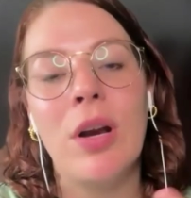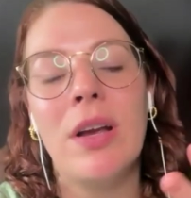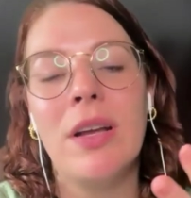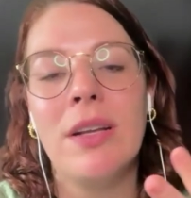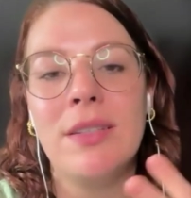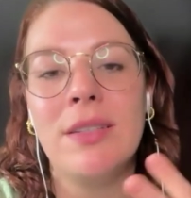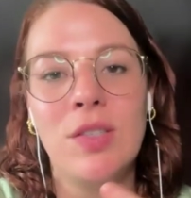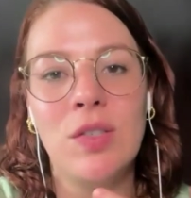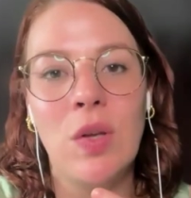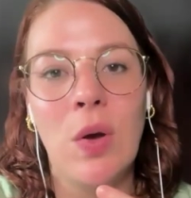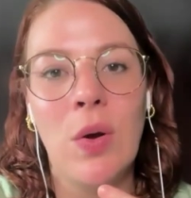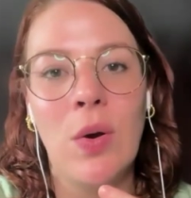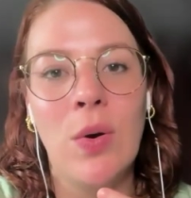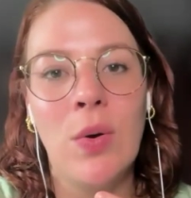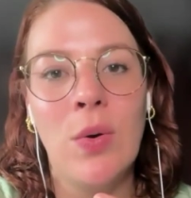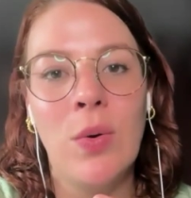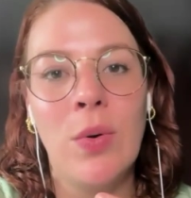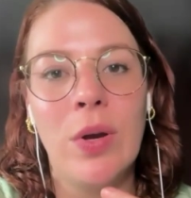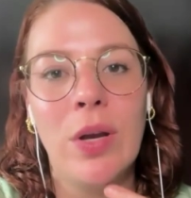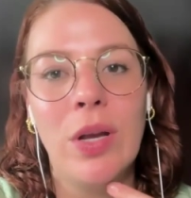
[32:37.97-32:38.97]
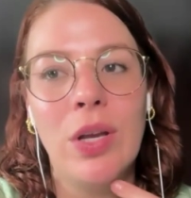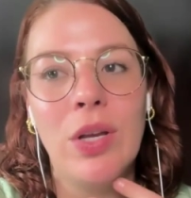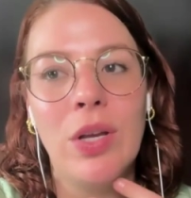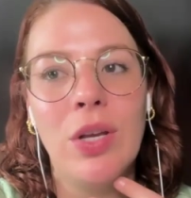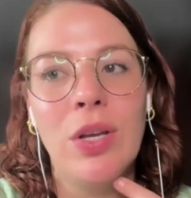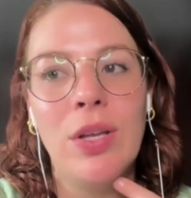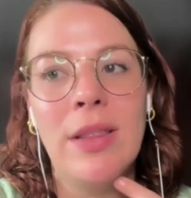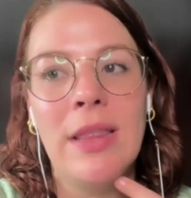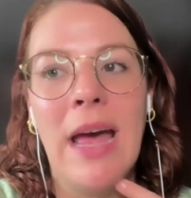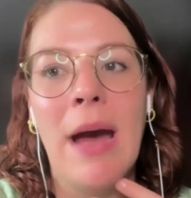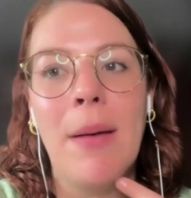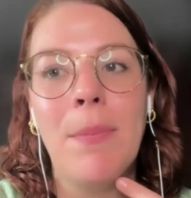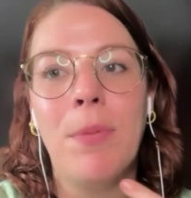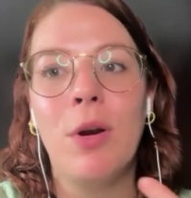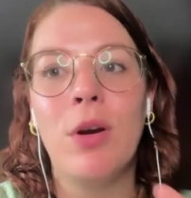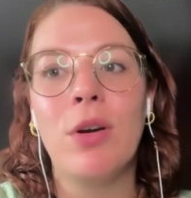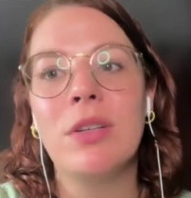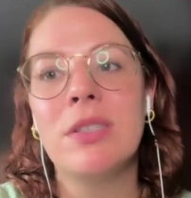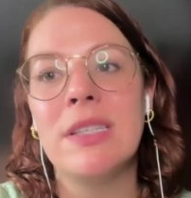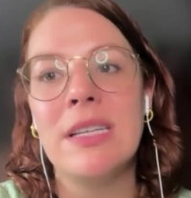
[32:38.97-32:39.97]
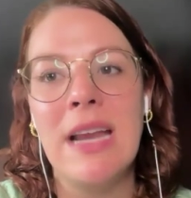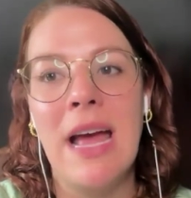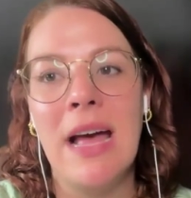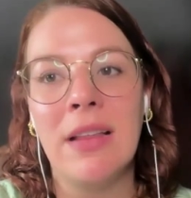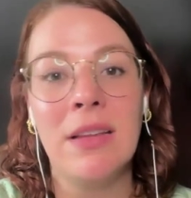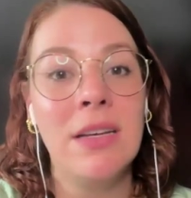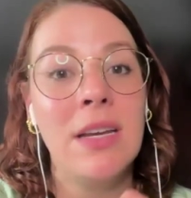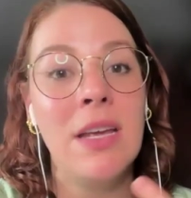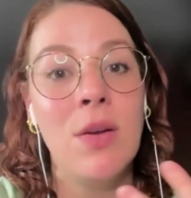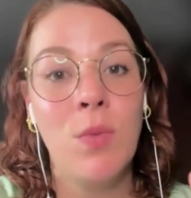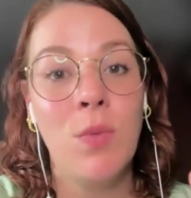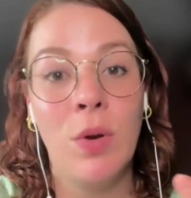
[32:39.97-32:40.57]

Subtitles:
And so that personality